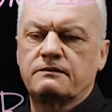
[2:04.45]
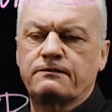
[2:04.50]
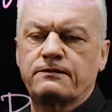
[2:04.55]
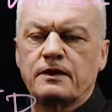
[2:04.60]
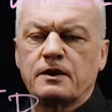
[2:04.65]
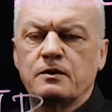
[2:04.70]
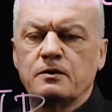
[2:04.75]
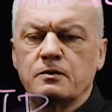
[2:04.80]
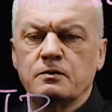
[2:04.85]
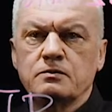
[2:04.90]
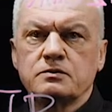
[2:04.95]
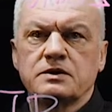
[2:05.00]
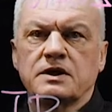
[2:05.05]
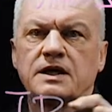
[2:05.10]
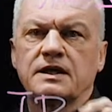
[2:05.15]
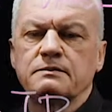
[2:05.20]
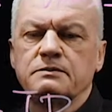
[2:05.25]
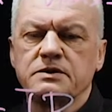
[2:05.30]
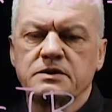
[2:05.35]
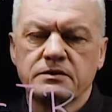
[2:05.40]
flow
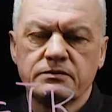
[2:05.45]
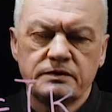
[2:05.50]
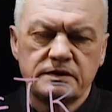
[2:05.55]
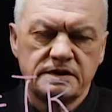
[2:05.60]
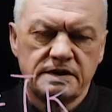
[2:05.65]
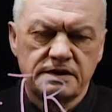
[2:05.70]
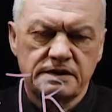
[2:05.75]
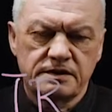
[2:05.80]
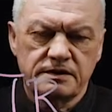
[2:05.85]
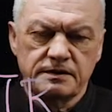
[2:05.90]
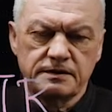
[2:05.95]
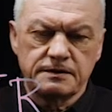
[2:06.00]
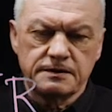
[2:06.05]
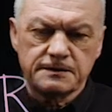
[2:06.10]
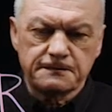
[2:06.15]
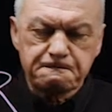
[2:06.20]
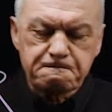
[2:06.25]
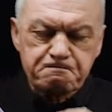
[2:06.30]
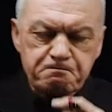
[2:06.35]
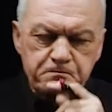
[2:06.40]
times the
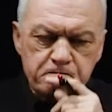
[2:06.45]
resistance.